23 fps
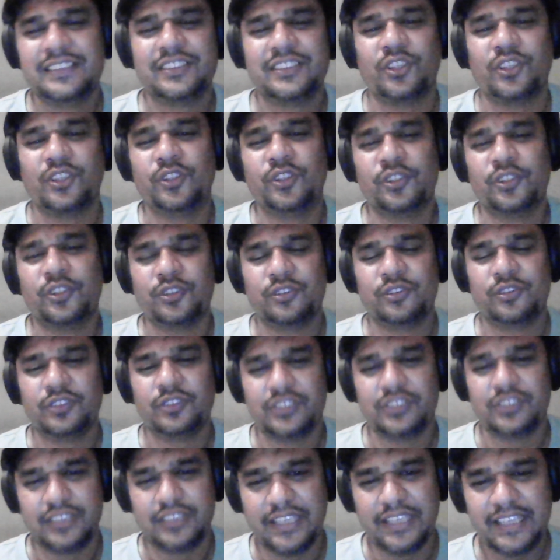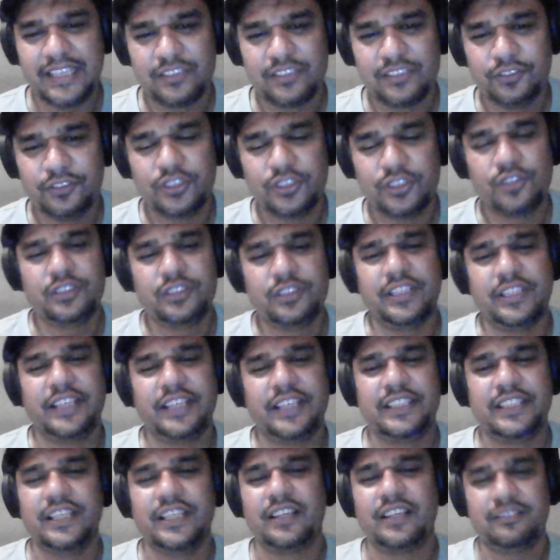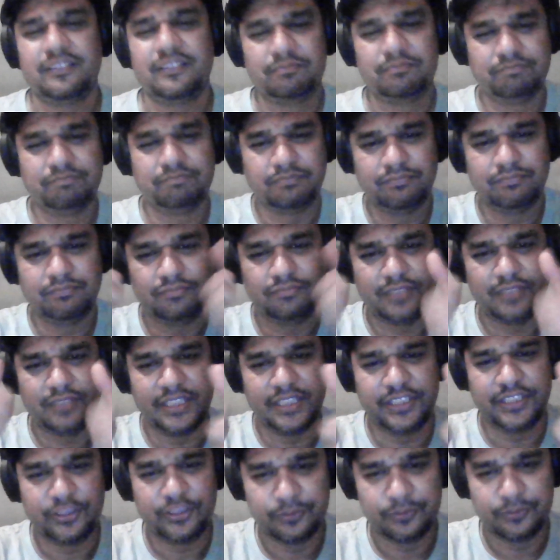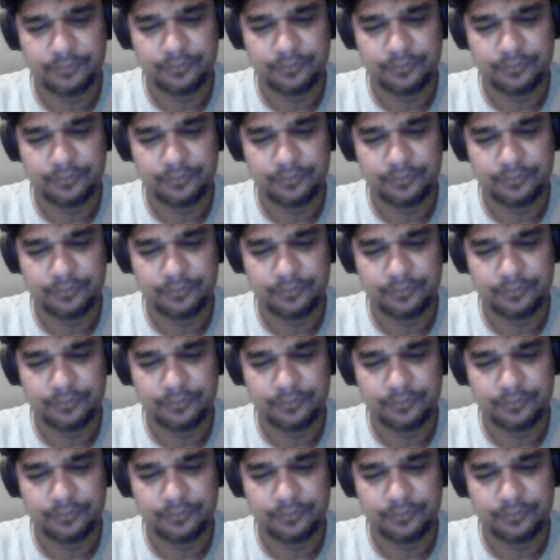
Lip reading: So till the next video, take care. Thank you.